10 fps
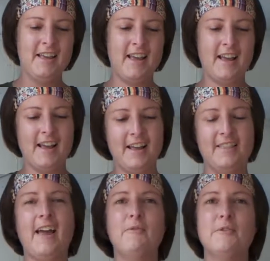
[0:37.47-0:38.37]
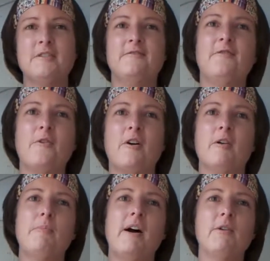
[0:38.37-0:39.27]
And that was
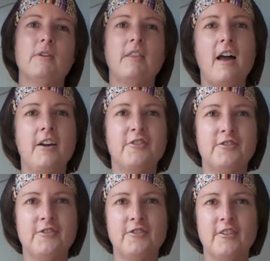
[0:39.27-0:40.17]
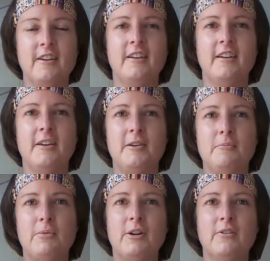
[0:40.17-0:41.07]
for Pirate Life
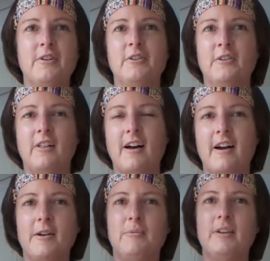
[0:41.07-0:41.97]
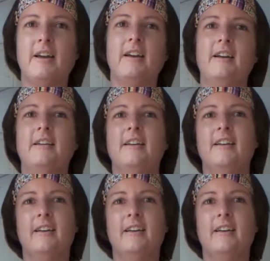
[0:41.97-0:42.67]
Imperial IPA